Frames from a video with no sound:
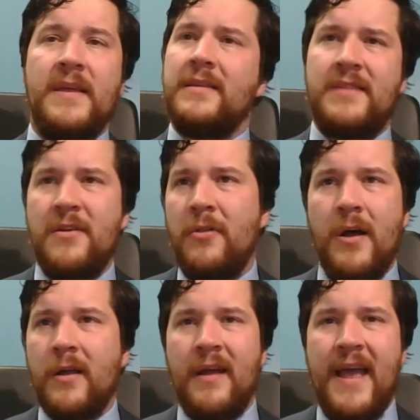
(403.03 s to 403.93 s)
Because they no
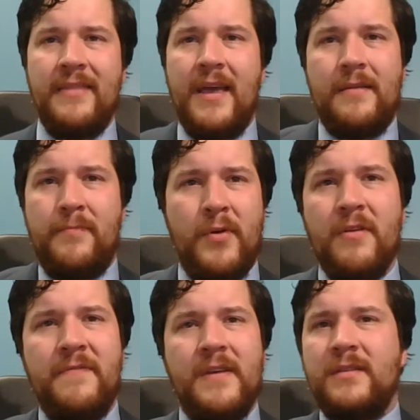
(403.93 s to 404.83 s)
longer had that
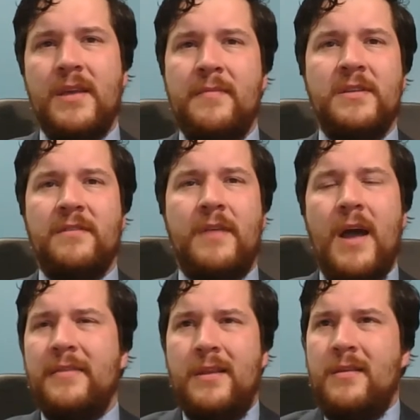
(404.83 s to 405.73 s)
perfect image of
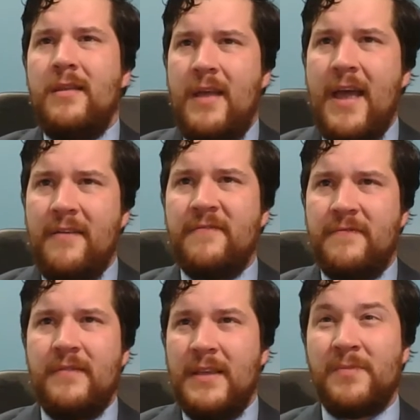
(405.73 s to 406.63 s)
God. They didn't have
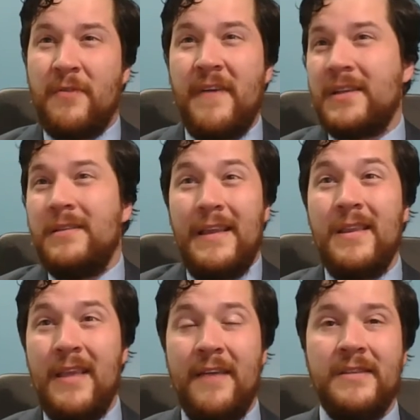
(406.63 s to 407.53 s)
his perfection, they
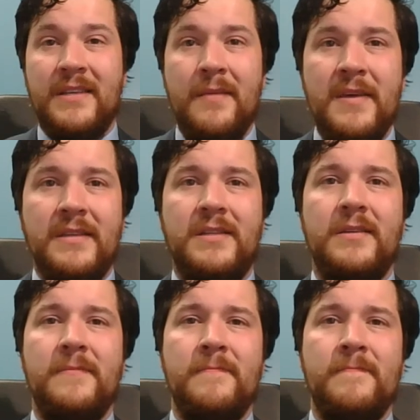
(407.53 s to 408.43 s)
didn't have his image.
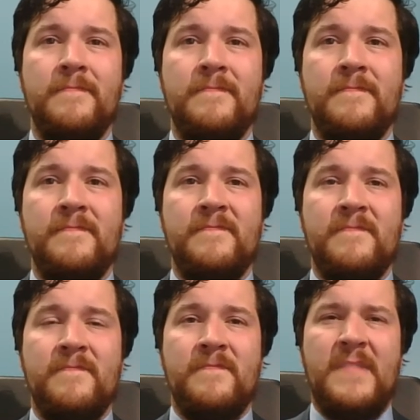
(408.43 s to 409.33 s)

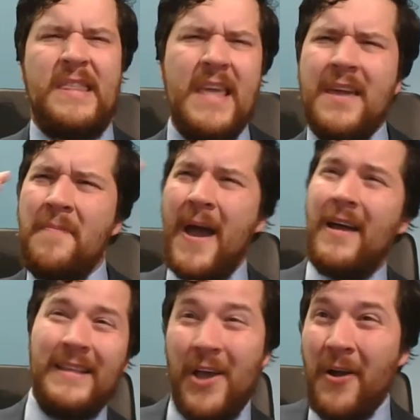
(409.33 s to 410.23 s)
Think
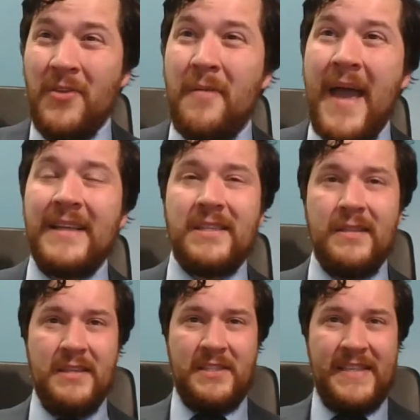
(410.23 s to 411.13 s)
about it's hard to
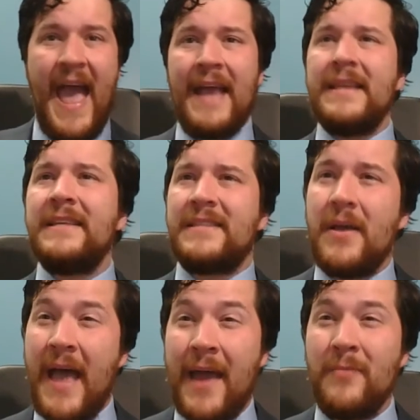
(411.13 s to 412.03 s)
imagine this sadness
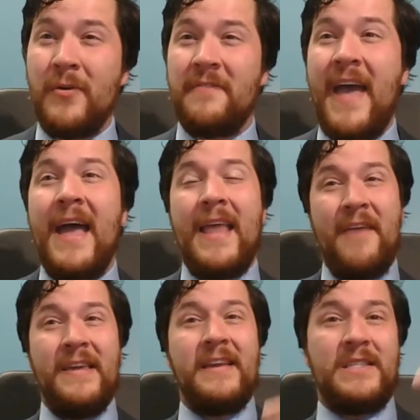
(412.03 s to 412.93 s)
that Adam would have had
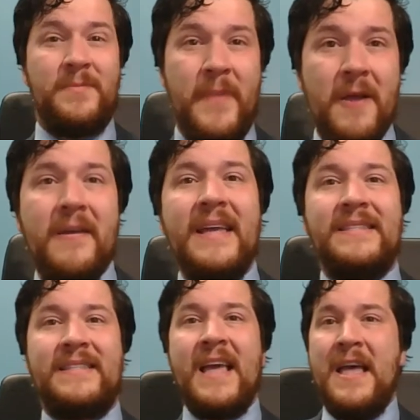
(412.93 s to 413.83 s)
having
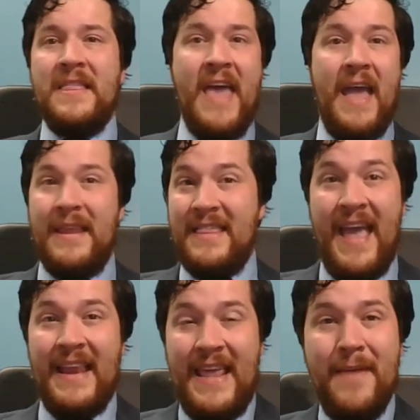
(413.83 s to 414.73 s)
experienced that
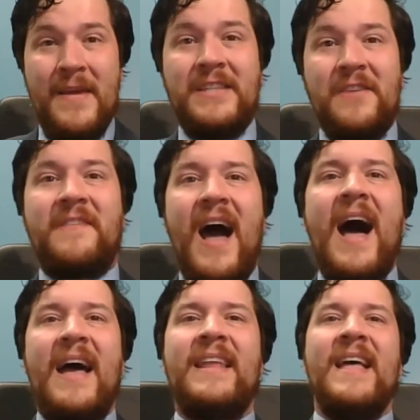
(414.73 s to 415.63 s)
that image of
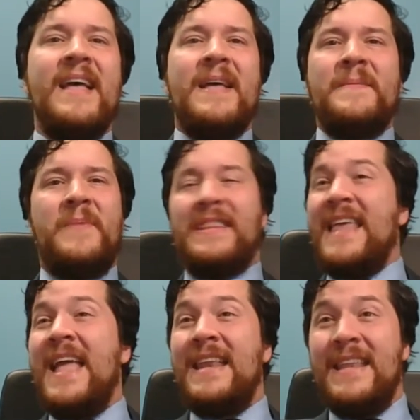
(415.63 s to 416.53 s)
God
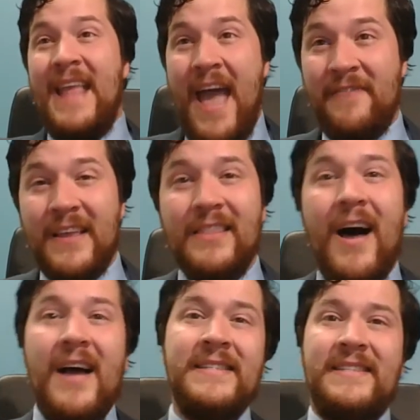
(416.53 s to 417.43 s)
but then
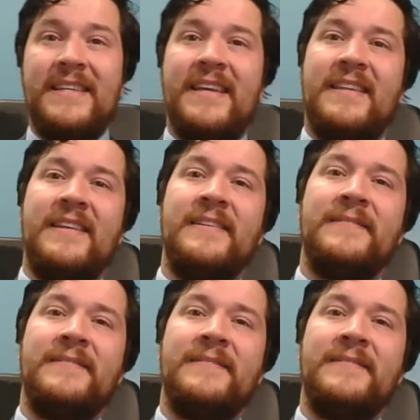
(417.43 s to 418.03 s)
having lost it,